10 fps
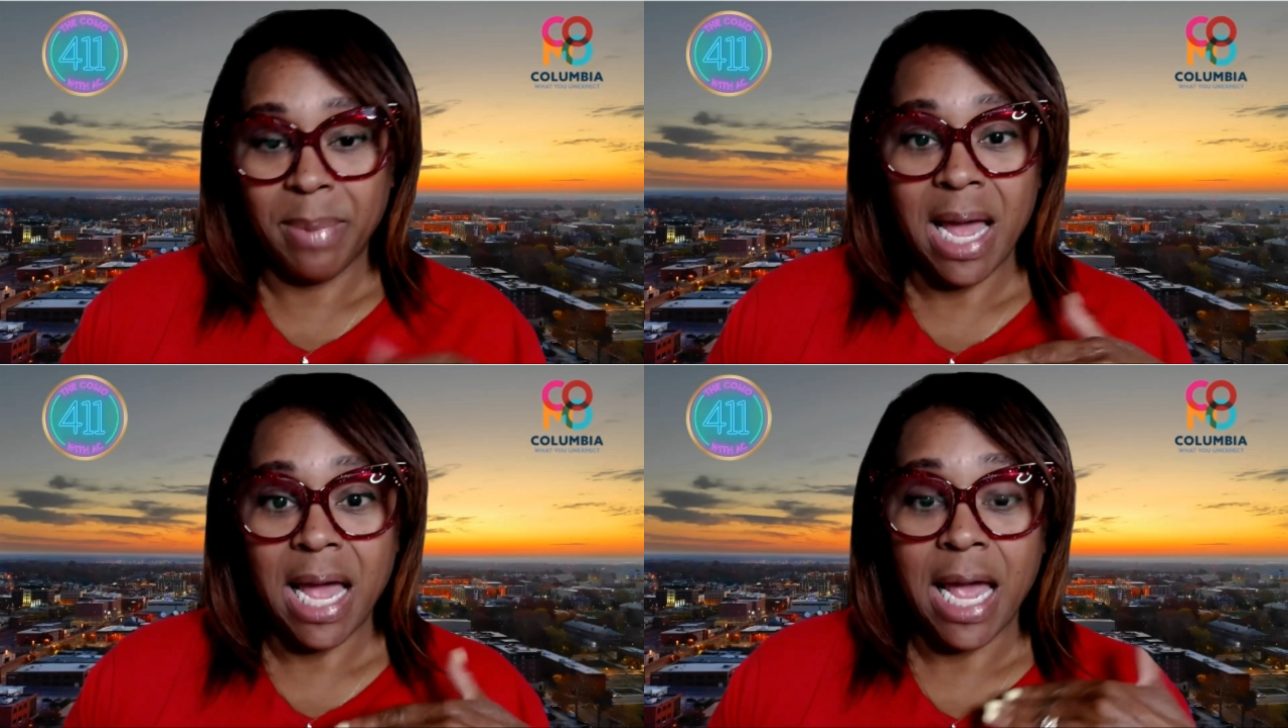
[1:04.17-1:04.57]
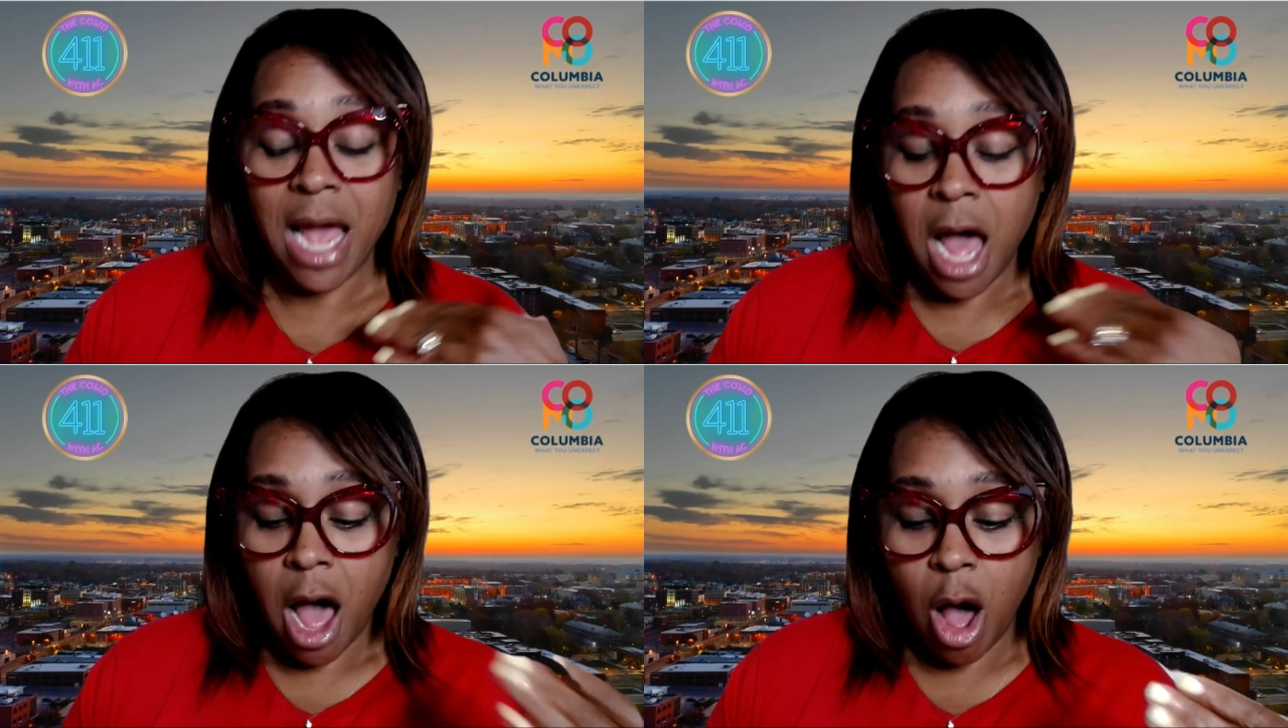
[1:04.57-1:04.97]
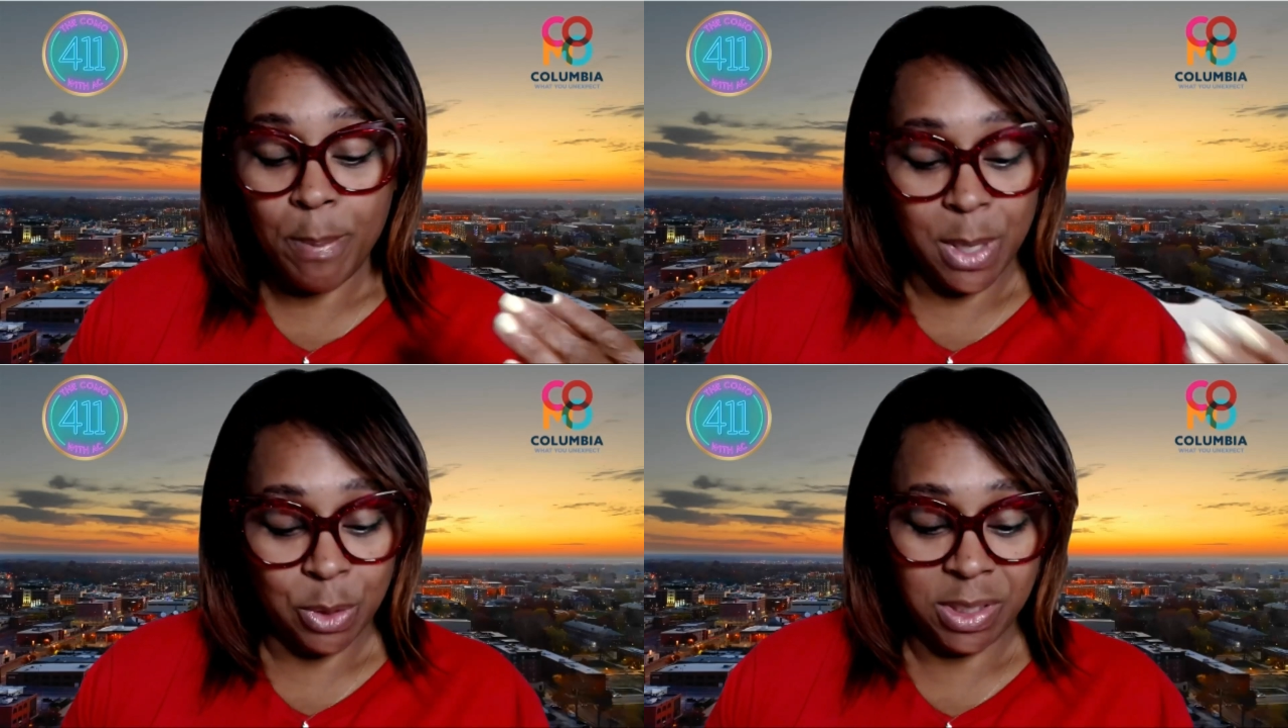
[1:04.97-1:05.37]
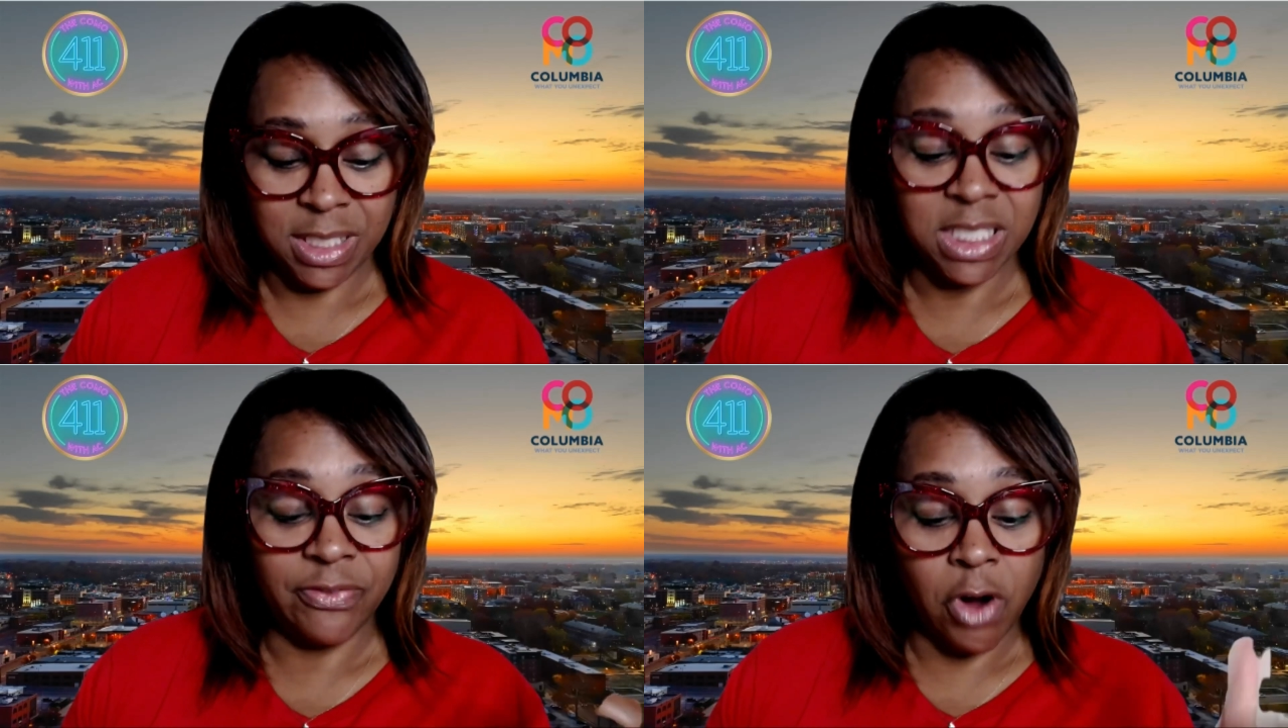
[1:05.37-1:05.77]
by
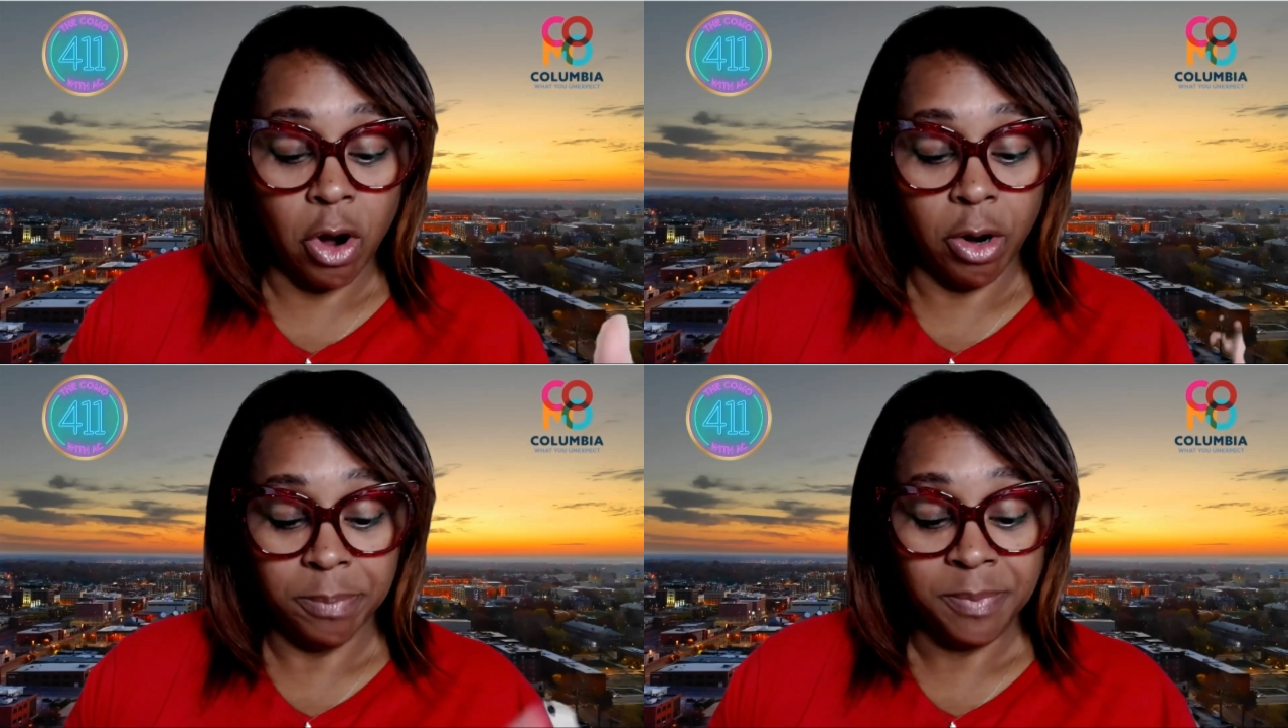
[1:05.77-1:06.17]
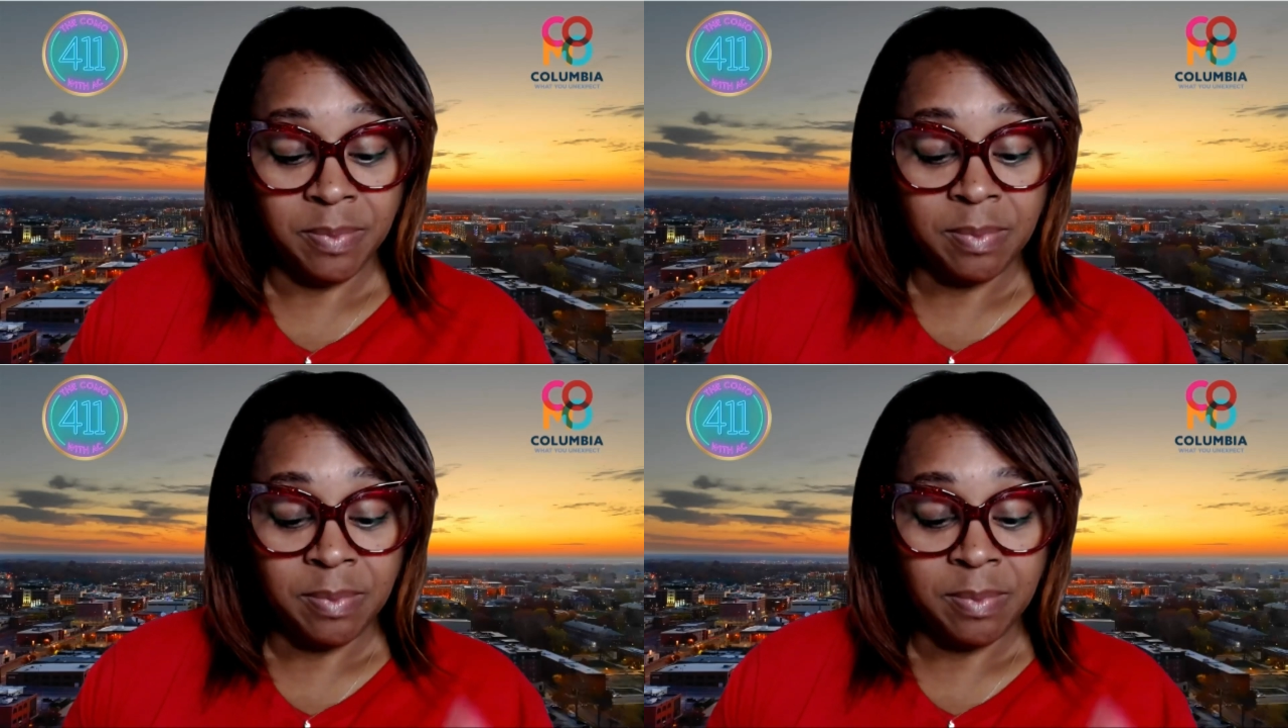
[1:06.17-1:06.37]
Almosta's Farm.